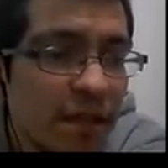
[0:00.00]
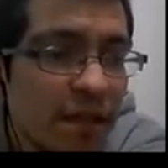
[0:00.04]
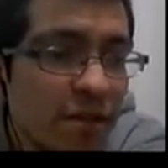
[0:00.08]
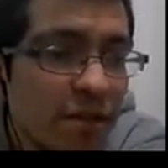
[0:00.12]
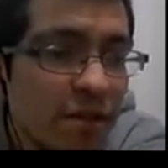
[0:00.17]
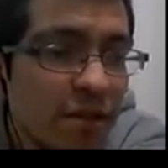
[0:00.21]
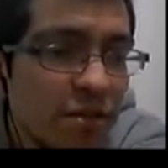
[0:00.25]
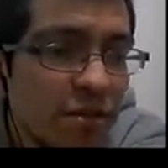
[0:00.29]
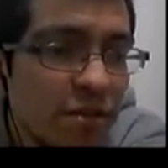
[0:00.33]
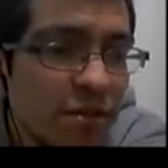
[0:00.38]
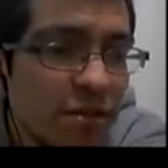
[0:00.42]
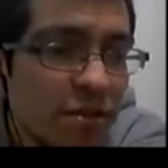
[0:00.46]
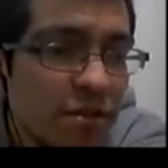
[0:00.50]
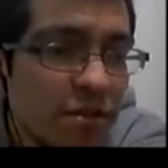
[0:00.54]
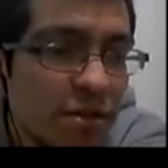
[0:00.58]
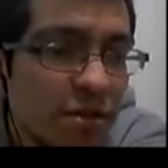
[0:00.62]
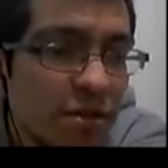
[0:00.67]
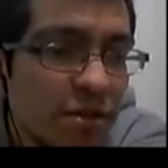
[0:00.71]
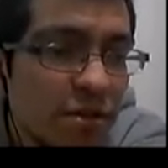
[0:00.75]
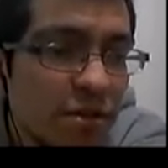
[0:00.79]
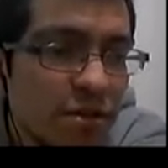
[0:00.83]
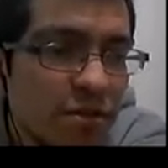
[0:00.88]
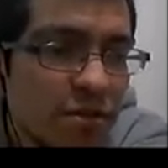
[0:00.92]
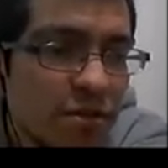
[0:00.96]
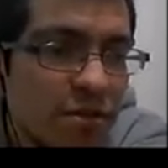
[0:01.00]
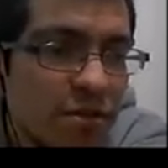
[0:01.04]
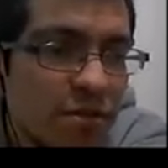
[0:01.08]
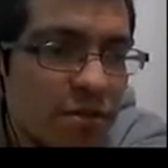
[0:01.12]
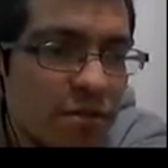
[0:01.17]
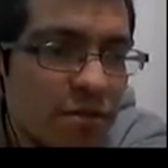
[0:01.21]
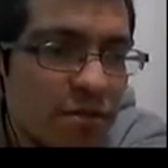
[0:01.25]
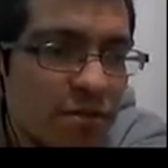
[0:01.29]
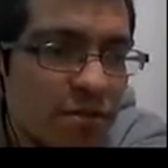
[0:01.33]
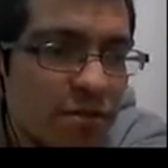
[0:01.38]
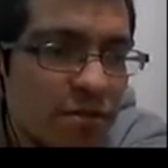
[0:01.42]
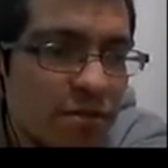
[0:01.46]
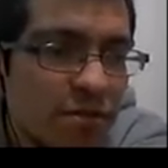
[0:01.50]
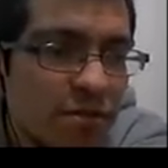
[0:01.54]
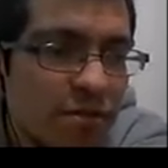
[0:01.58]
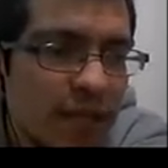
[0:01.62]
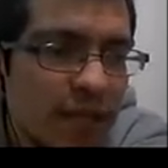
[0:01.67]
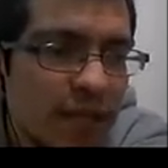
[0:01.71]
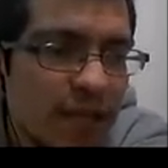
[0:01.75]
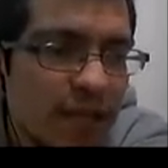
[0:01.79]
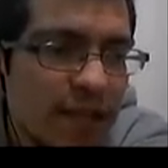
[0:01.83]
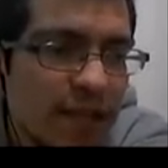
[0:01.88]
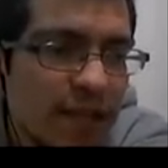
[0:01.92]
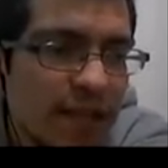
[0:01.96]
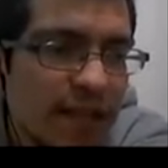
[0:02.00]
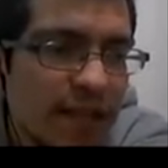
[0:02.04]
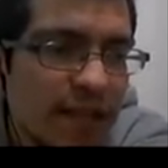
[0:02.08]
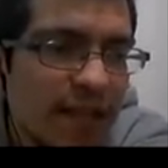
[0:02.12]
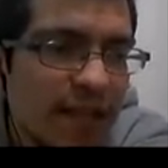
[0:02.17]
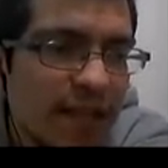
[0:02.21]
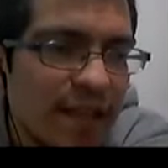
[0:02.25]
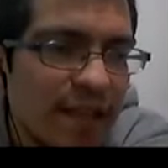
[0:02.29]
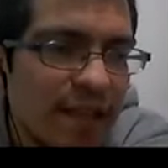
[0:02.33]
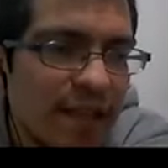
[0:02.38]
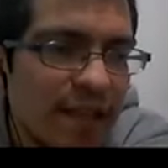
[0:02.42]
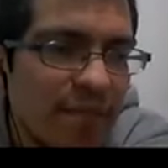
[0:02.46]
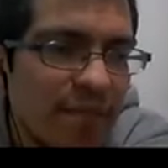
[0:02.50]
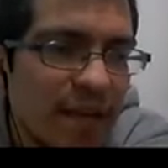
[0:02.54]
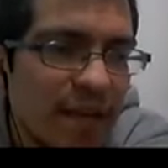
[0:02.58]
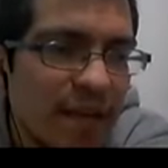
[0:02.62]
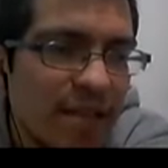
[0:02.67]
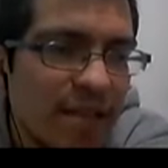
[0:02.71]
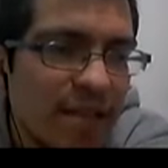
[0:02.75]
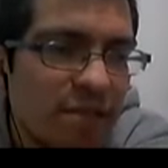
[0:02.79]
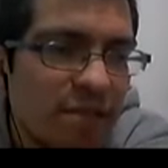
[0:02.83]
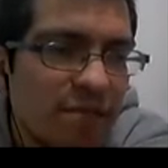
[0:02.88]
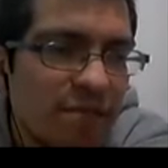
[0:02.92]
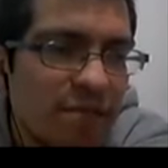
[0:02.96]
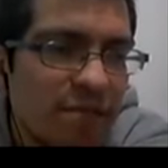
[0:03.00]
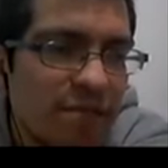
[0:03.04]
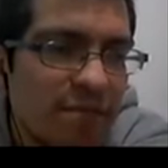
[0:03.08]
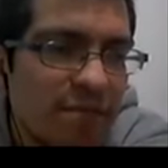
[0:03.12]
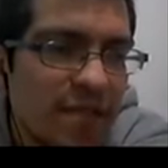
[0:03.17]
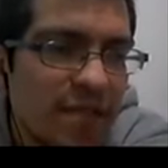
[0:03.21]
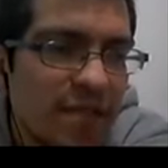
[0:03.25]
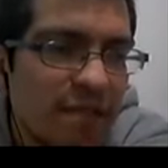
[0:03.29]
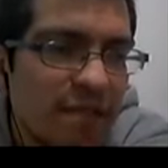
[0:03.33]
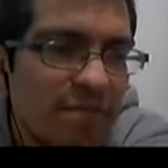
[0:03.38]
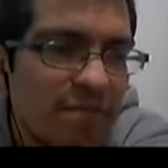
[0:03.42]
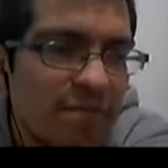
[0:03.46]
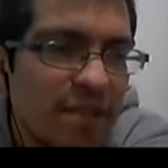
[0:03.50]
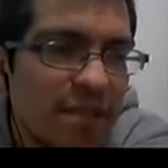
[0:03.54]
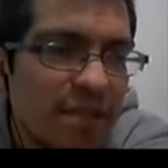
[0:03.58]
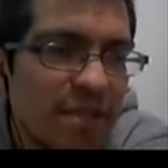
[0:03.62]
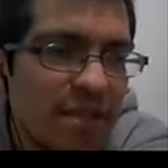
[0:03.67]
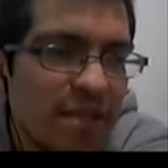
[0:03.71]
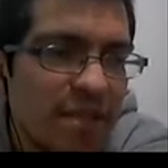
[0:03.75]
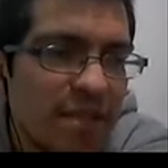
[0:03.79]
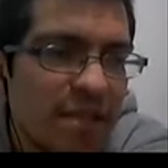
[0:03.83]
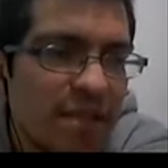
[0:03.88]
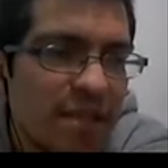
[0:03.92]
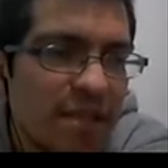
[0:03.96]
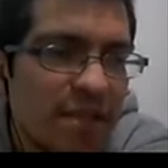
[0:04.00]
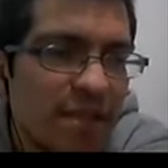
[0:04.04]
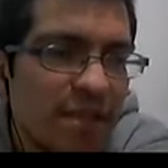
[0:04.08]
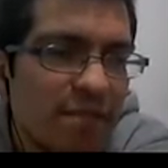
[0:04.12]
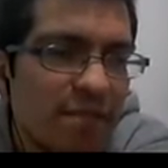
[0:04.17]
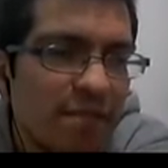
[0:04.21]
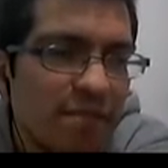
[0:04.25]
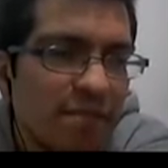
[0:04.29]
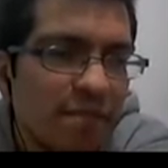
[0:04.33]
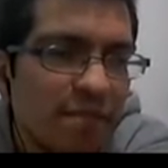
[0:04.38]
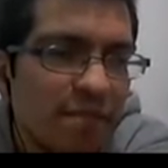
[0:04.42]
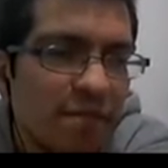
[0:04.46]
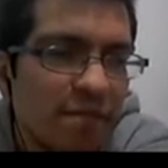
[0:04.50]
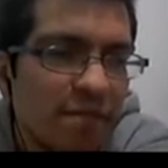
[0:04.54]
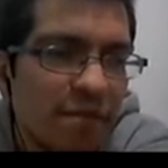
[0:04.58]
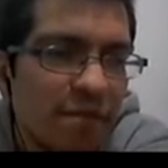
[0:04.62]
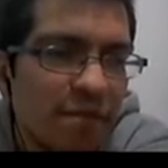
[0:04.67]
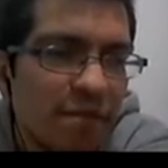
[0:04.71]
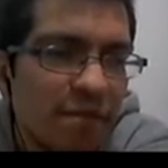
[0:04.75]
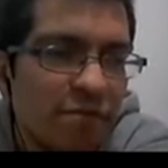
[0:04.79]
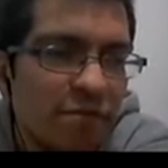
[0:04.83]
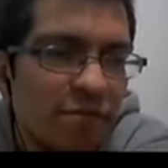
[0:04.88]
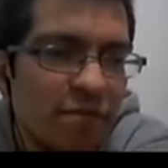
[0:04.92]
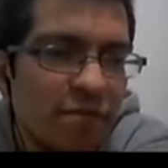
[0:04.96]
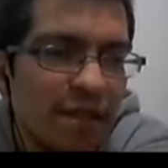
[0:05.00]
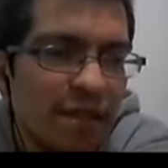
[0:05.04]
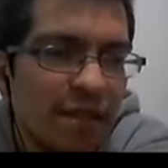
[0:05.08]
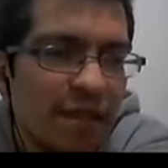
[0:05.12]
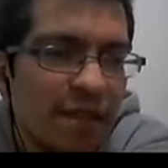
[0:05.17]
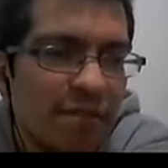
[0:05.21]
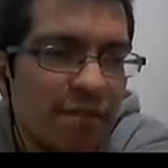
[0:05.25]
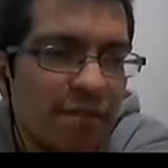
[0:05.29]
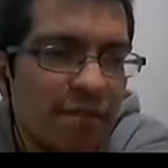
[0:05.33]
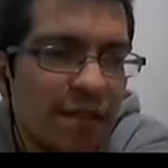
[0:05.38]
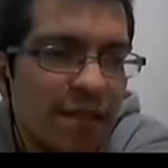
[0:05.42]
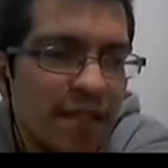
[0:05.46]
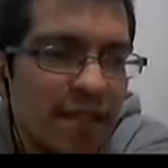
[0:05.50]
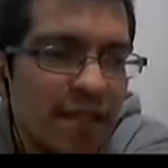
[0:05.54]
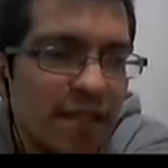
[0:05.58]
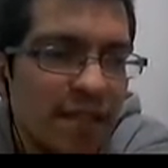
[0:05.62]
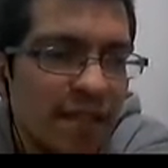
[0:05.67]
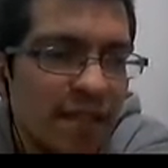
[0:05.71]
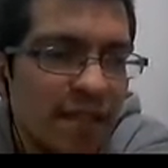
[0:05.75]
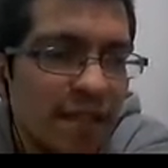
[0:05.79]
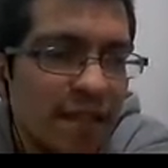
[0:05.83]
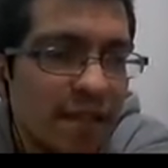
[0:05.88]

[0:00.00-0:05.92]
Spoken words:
So we get the magnitude from the MPC using that mask.